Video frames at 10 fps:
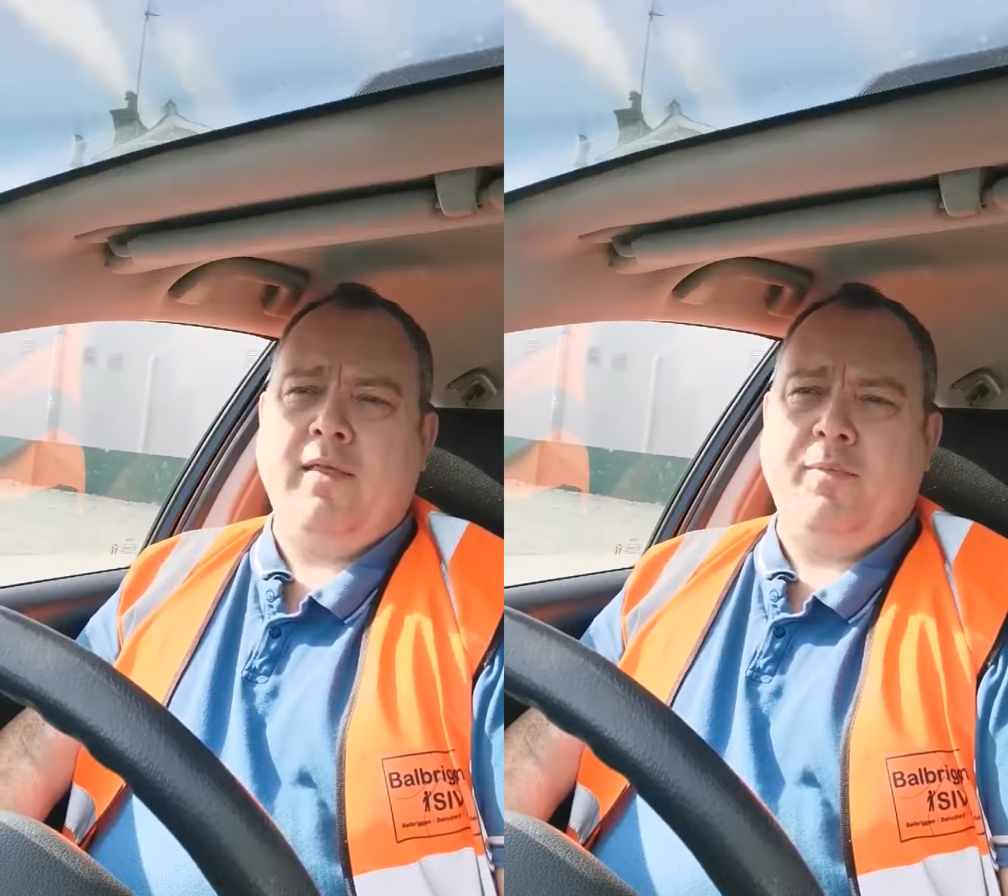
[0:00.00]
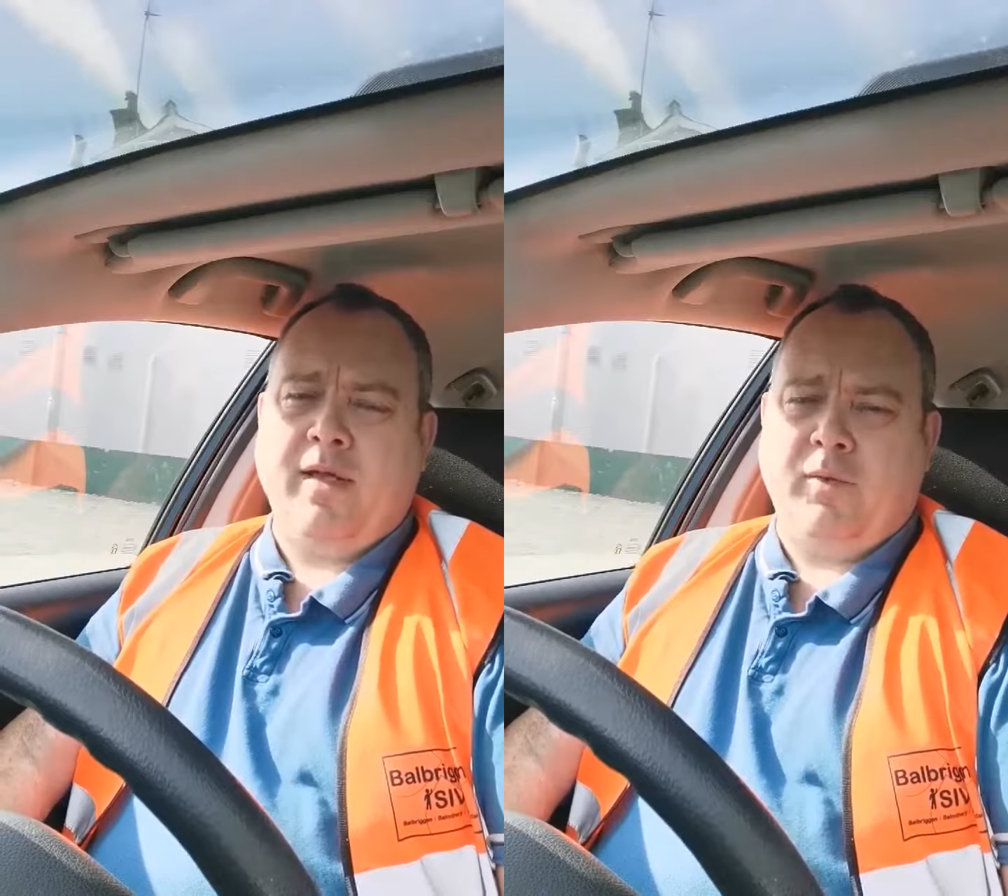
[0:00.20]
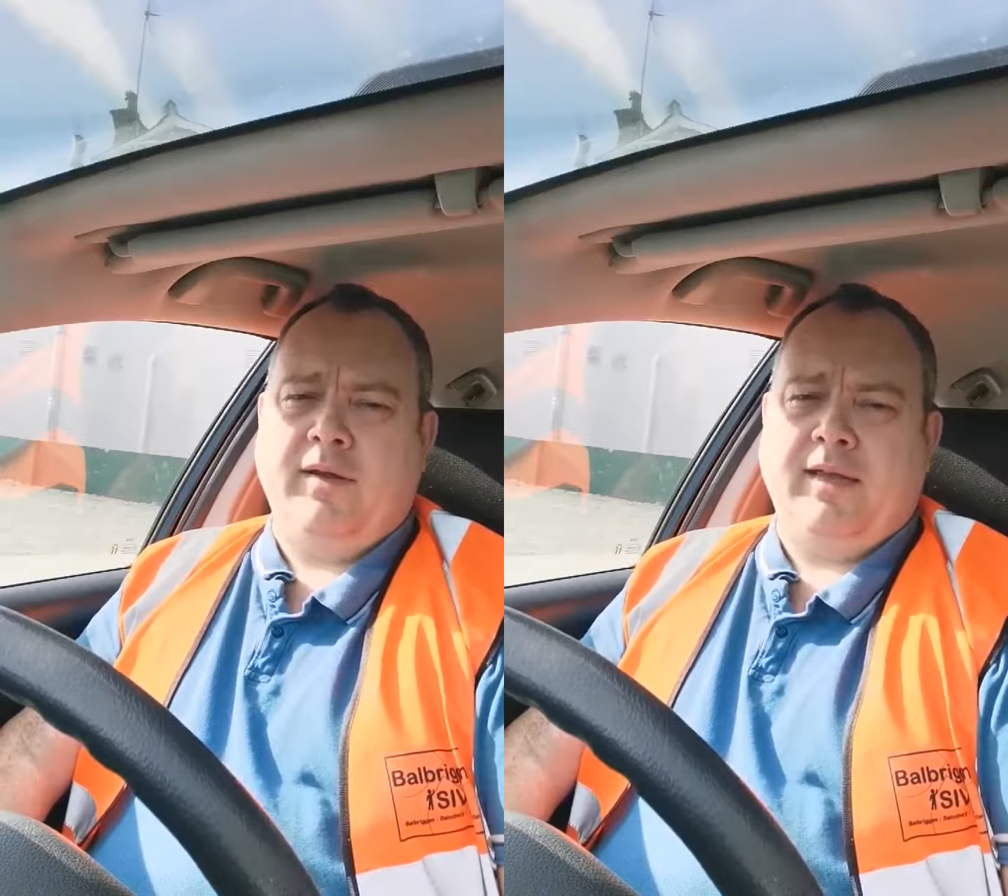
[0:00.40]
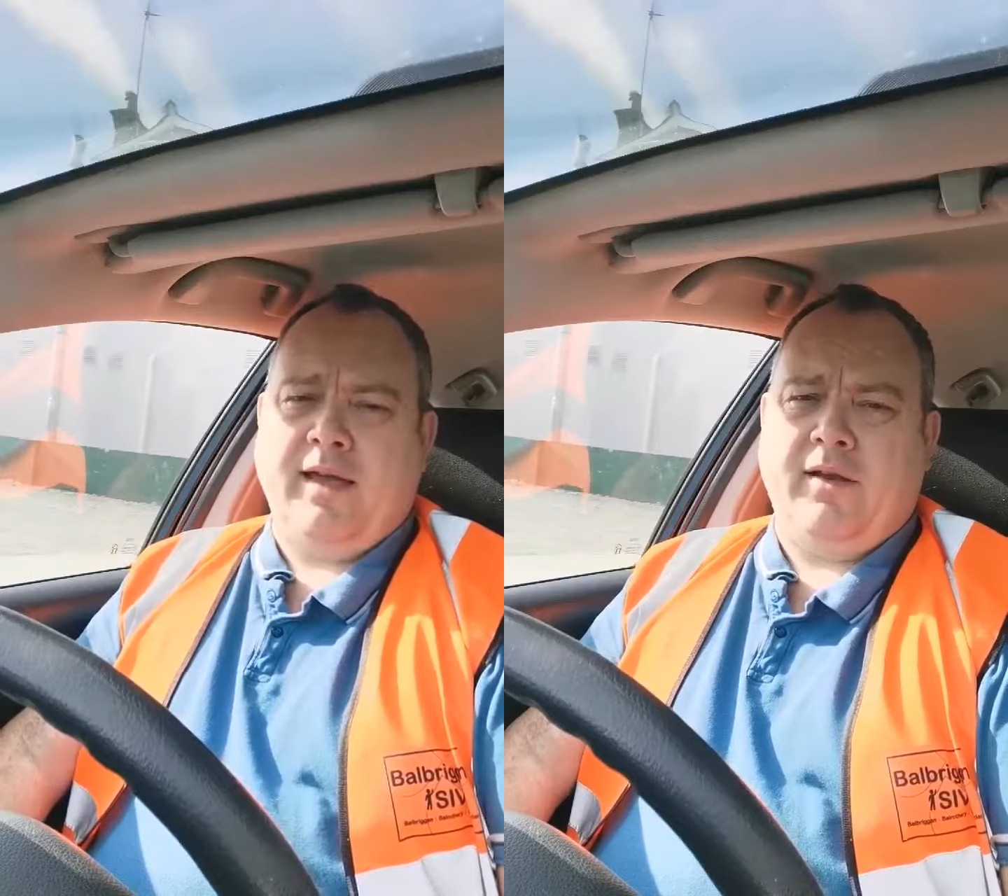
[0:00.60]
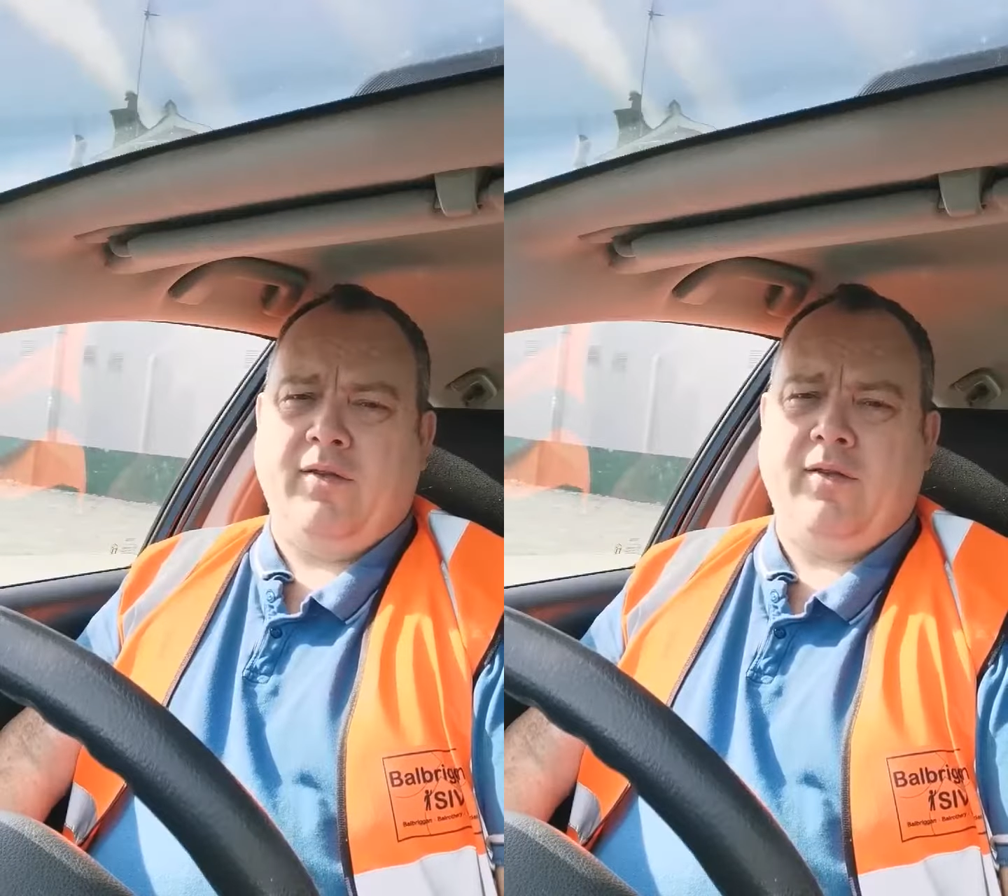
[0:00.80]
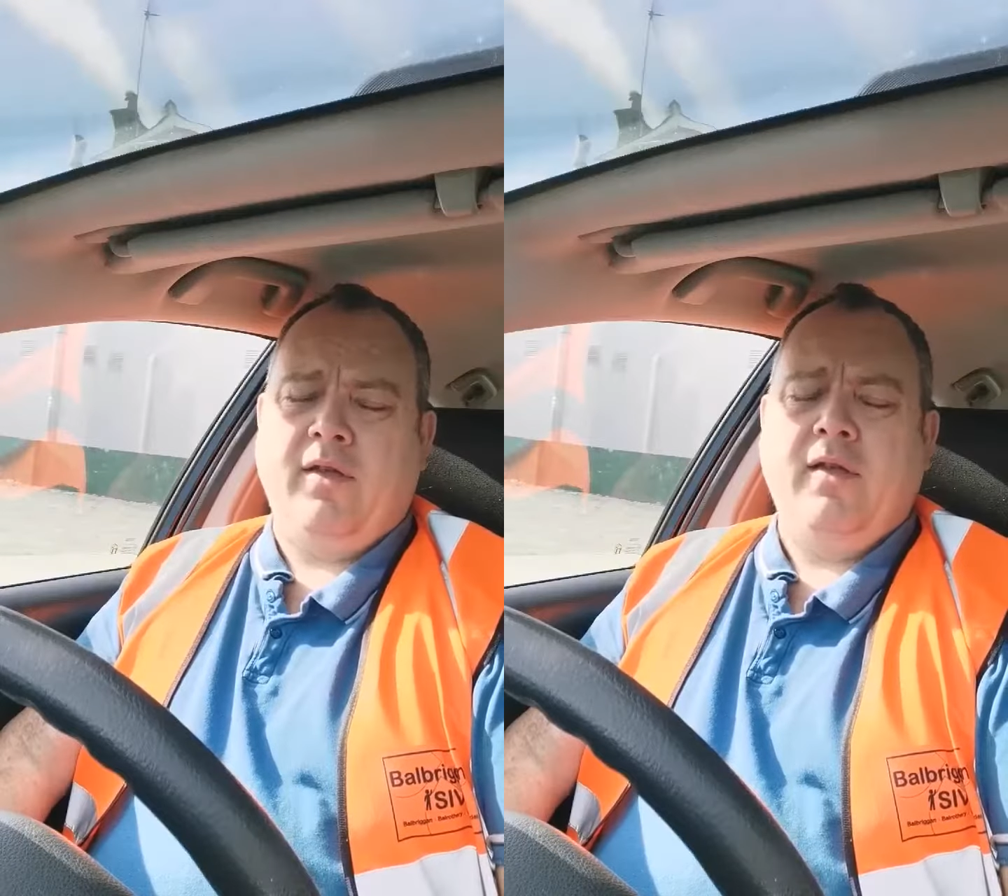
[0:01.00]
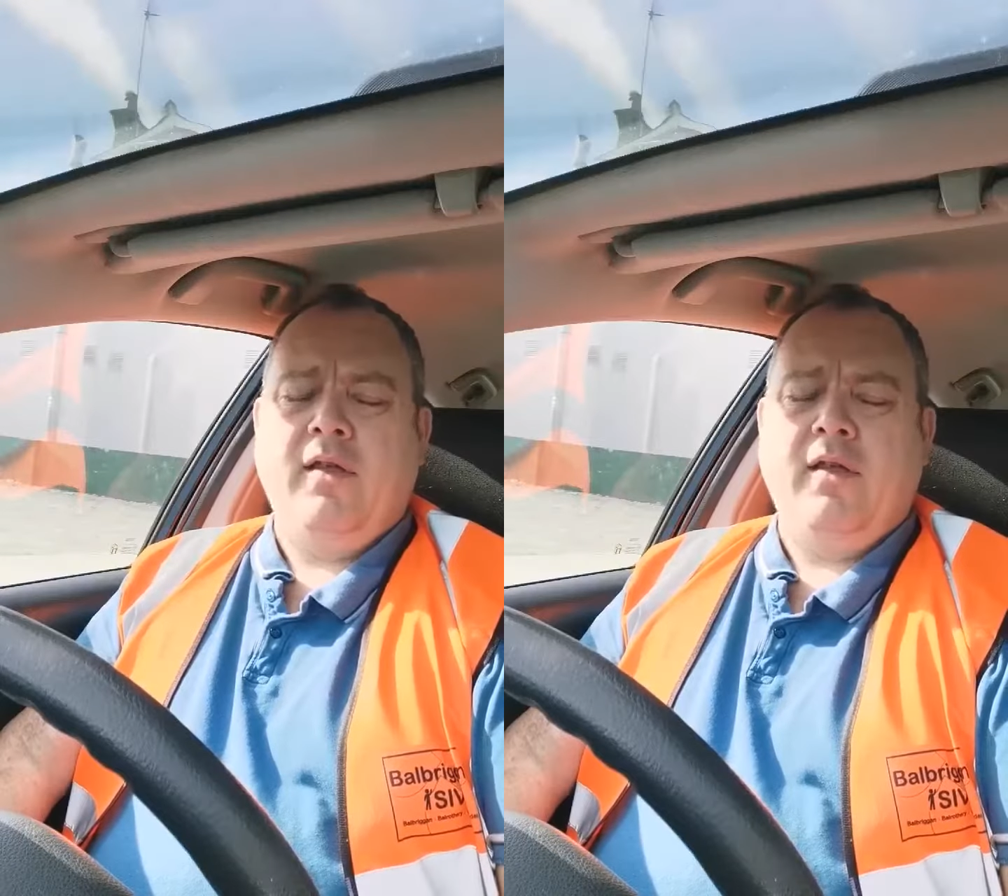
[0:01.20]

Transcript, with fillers: Uh, the best way to get us